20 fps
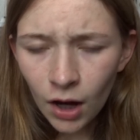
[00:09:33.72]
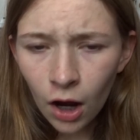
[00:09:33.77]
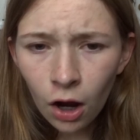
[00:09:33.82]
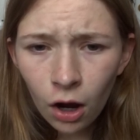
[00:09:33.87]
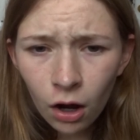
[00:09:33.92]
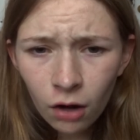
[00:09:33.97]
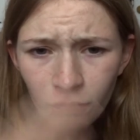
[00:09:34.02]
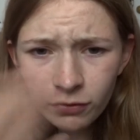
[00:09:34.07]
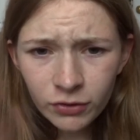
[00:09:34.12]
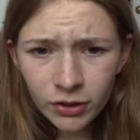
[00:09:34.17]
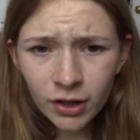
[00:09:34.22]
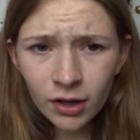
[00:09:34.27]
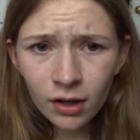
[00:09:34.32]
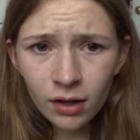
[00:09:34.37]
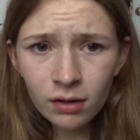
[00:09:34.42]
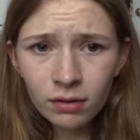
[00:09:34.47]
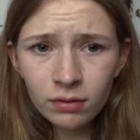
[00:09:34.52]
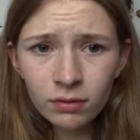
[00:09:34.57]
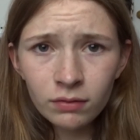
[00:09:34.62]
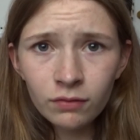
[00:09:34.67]

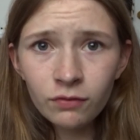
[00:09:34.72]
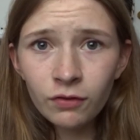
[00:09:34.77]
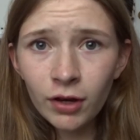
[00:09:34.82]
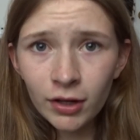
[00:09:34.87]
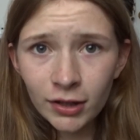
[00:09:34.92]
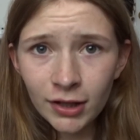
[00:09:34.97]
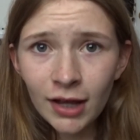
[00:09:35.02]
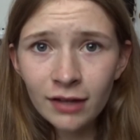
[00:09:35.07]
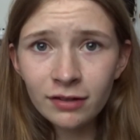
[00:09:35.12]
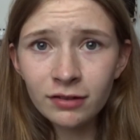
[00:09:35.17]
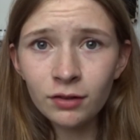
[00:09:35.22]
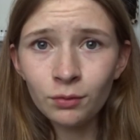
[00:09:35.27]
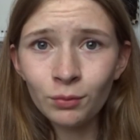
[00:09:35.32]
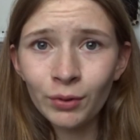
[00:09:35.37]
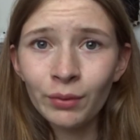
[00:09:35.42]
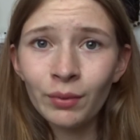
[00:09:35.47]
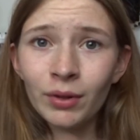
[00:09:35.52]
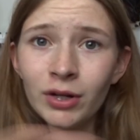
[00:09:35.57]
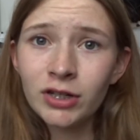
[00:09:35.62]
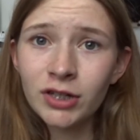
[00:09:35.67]
After third lesson,
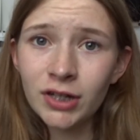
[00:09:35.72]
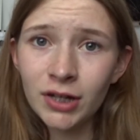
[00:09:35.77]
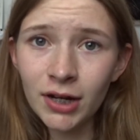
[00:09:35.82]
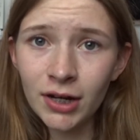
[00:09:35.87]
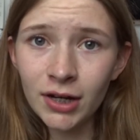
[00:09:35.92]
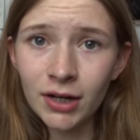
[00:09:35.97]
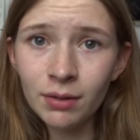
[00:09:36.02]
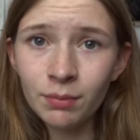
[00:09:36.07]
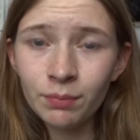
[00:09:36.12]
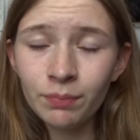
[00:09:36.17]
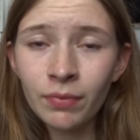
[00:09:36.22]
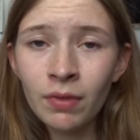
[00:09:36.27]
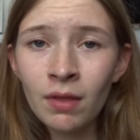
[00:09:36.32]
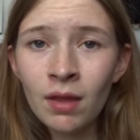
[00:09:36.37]
we went to eat.